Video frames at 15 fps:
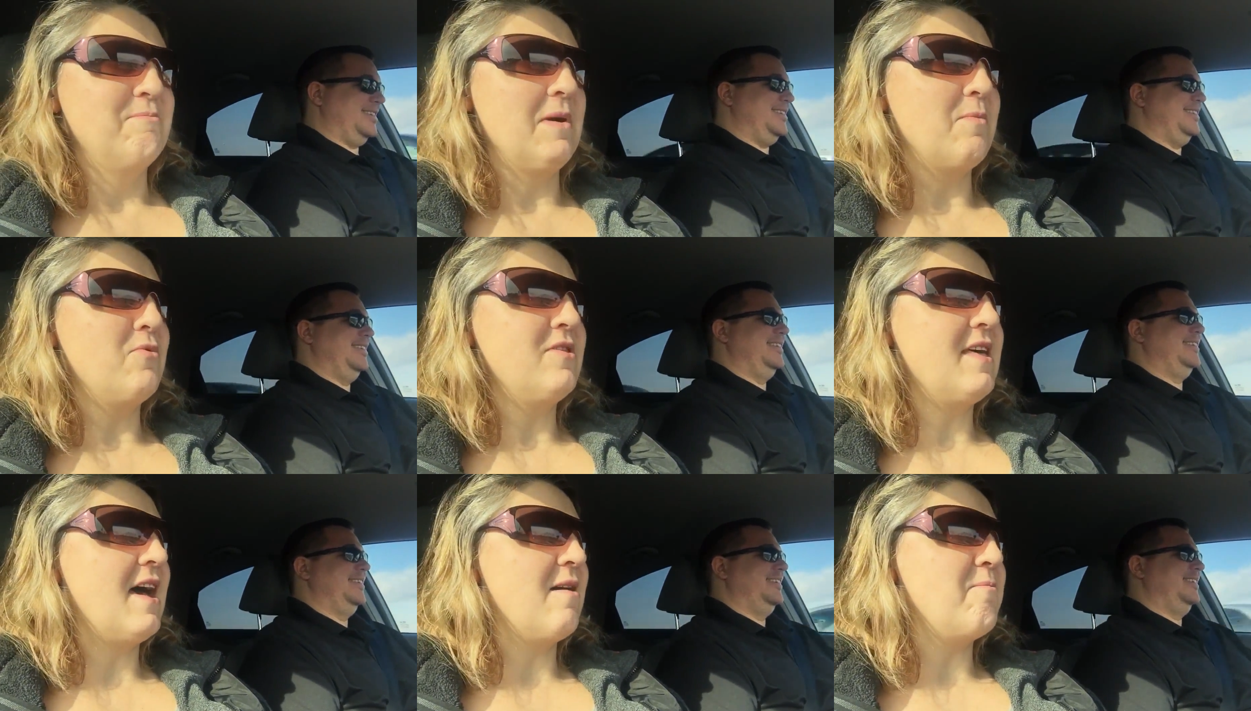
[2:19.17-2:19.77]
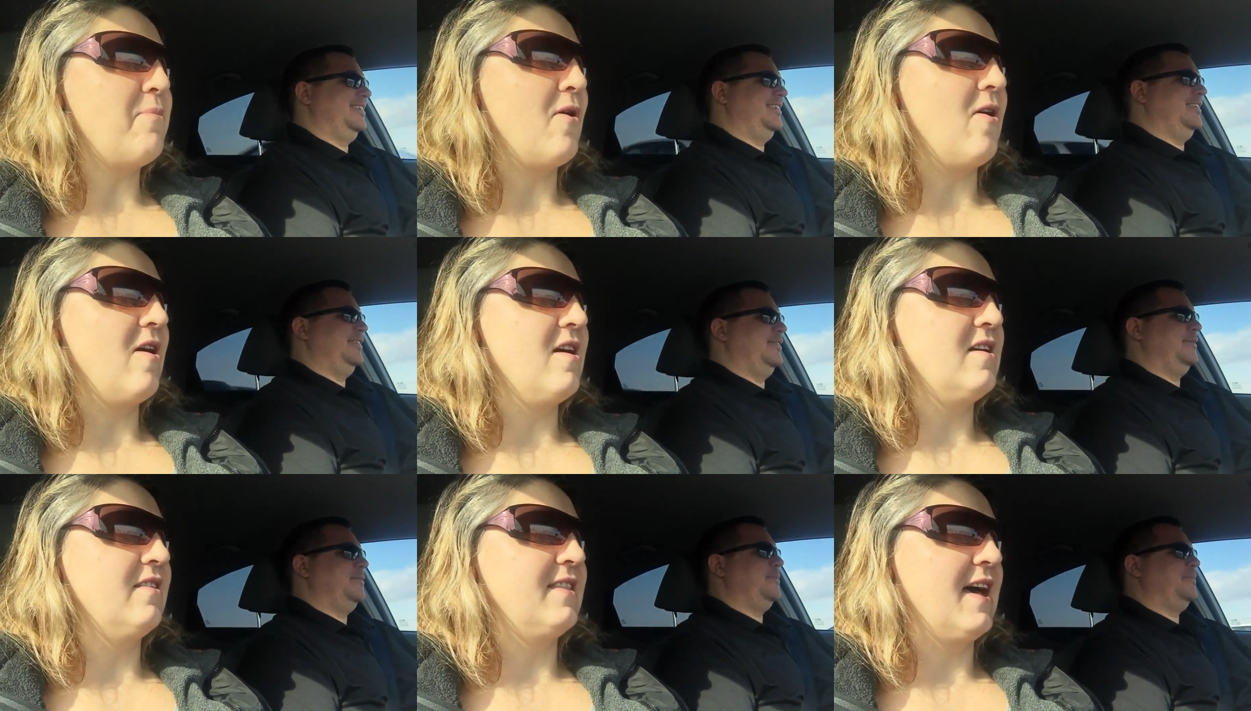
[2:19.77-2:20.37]
Speaker 1: Remember that
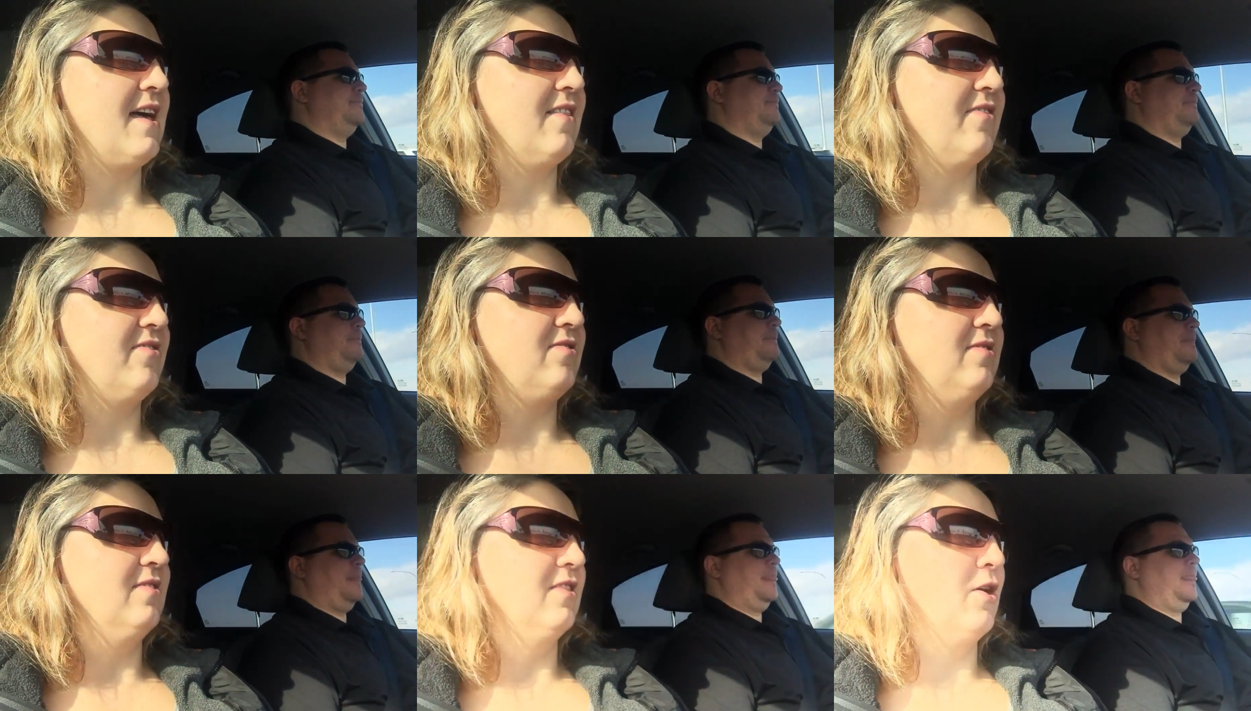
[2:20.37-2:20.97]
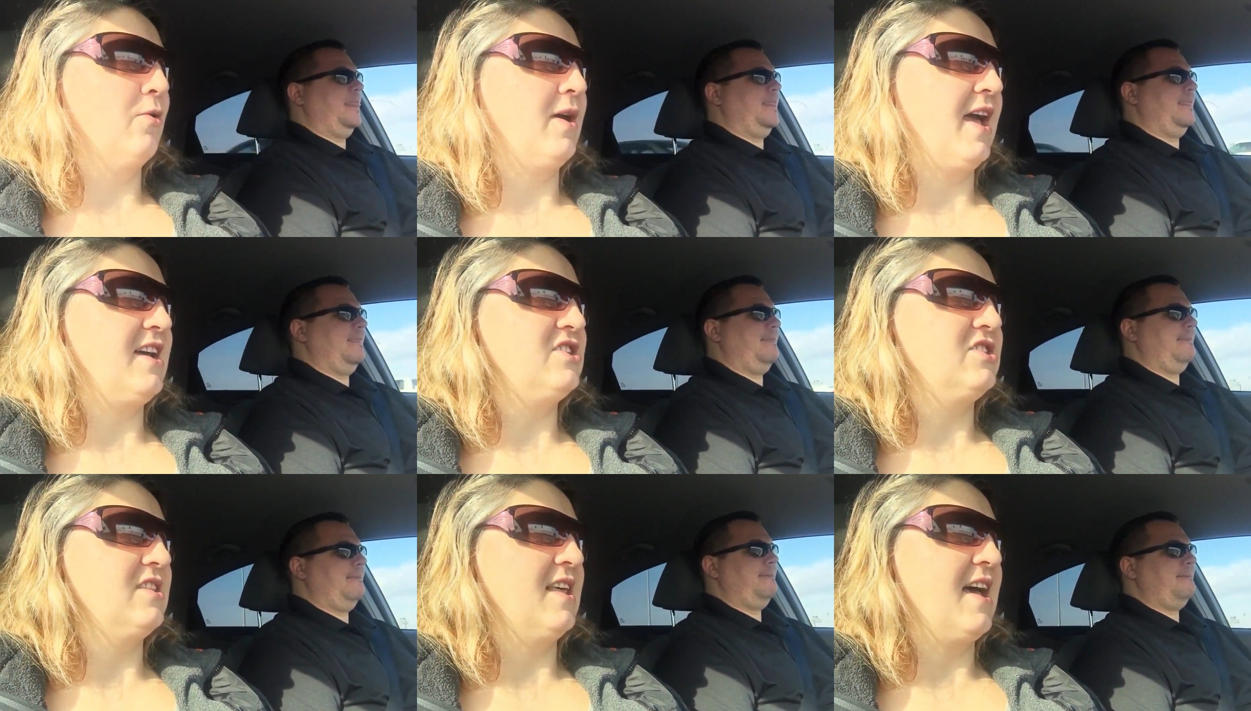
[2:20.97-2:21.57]
pond that
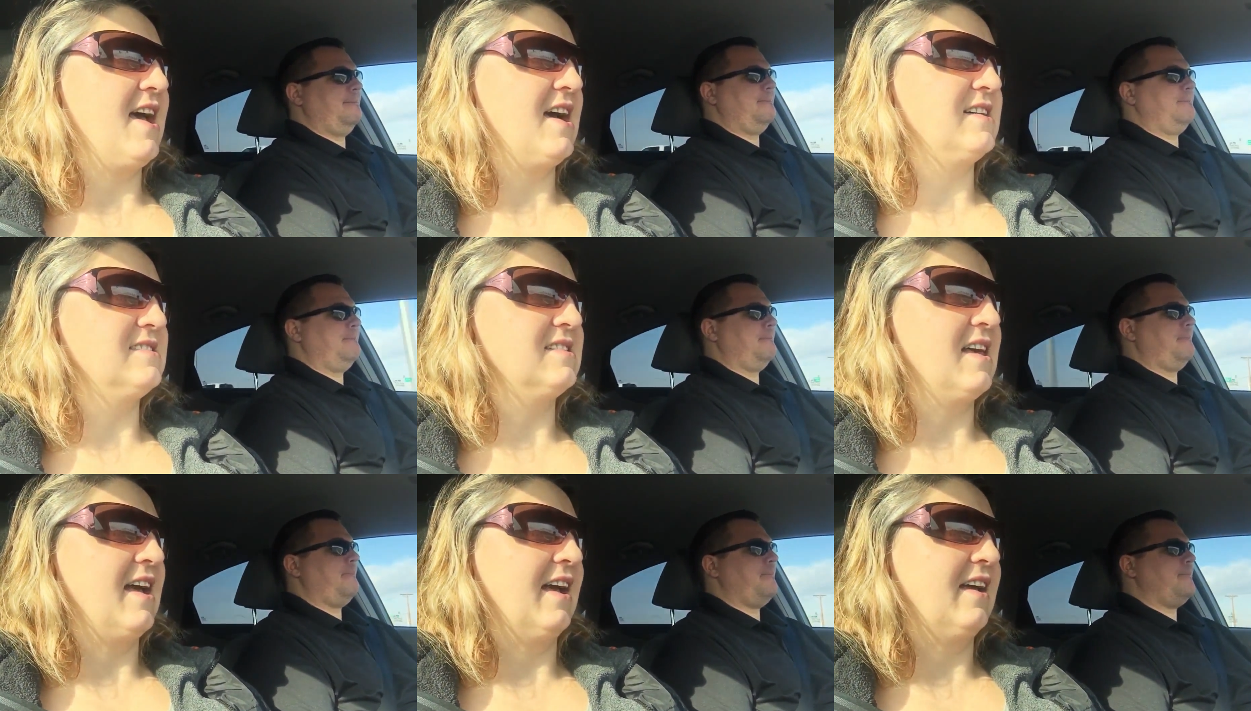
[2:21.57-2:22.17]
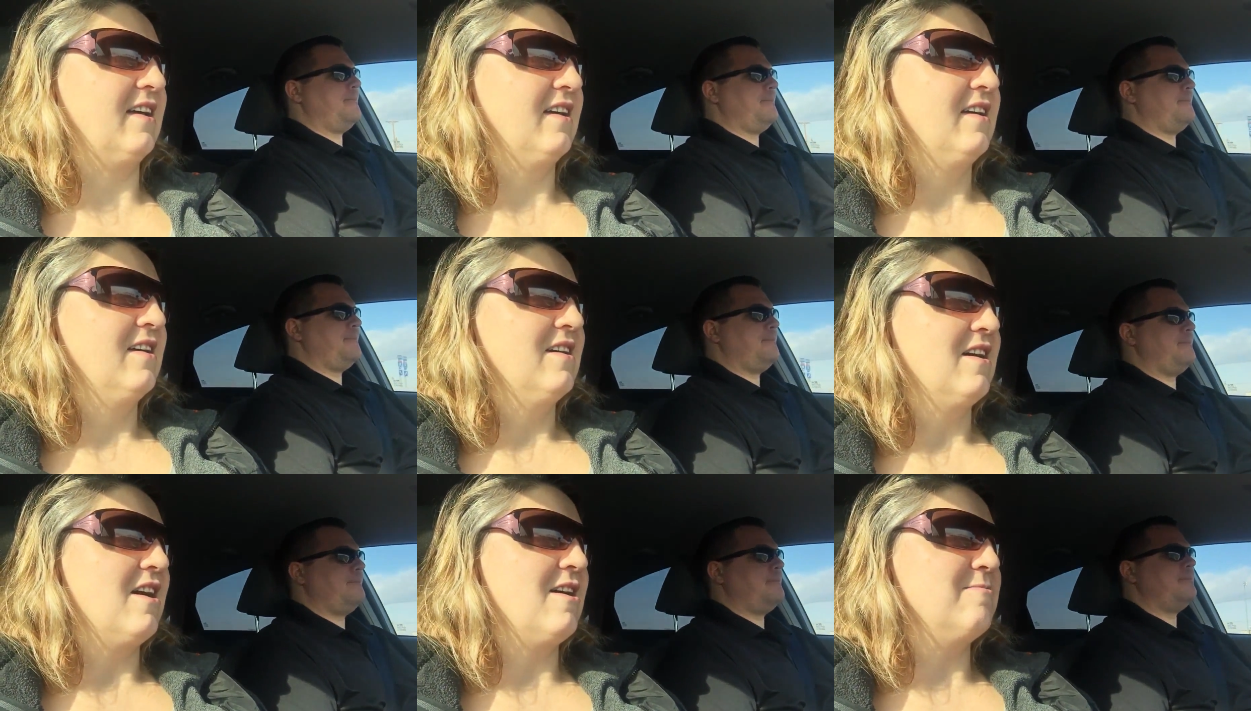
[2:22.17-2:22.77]
location that has like
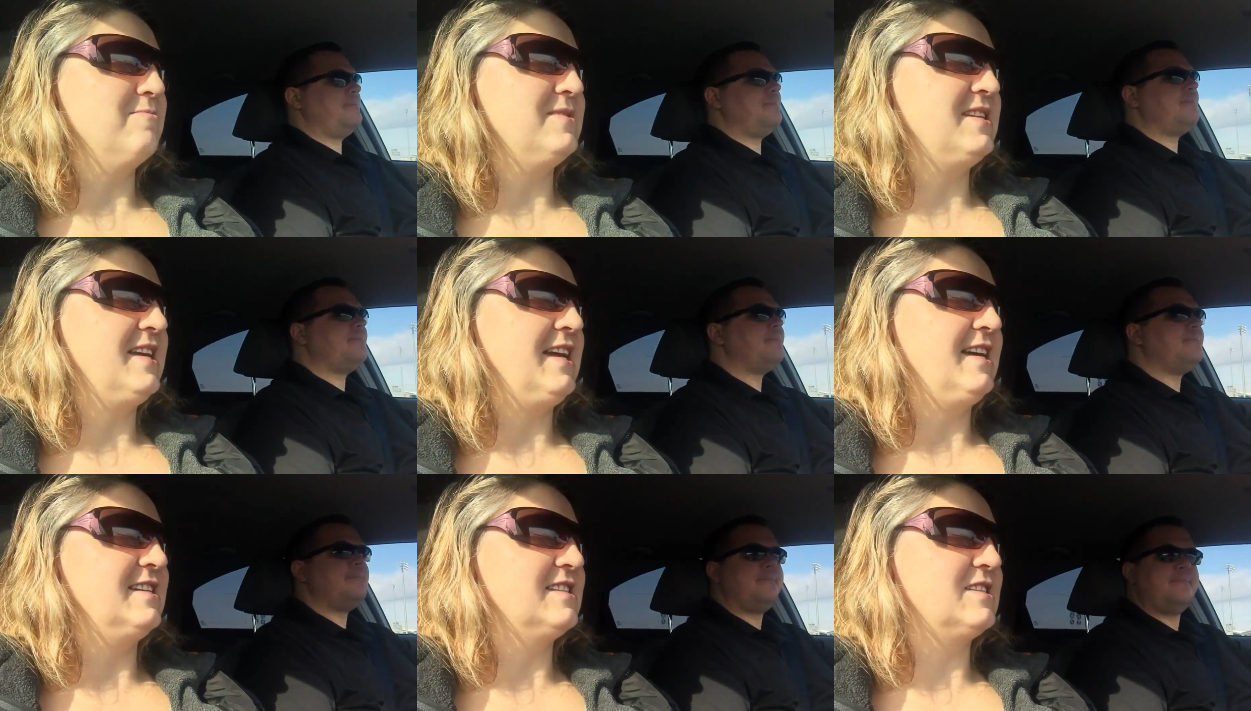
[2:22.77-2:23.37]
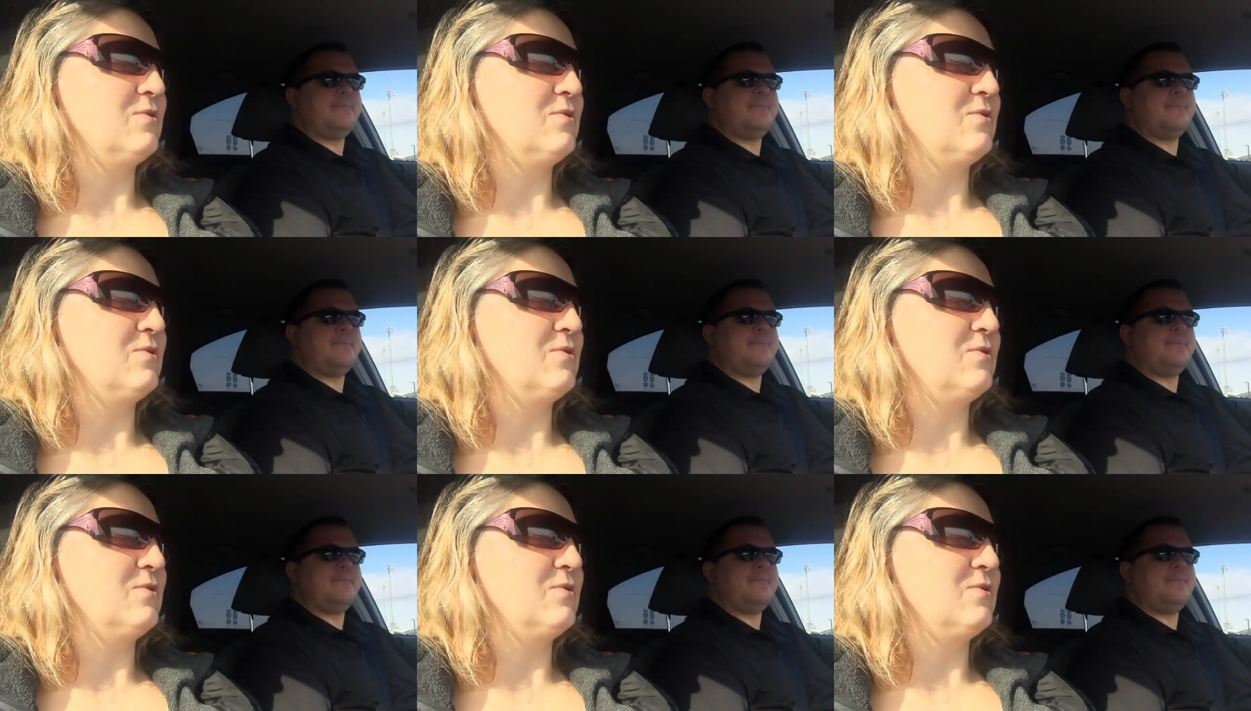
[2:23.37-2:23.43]
umpteen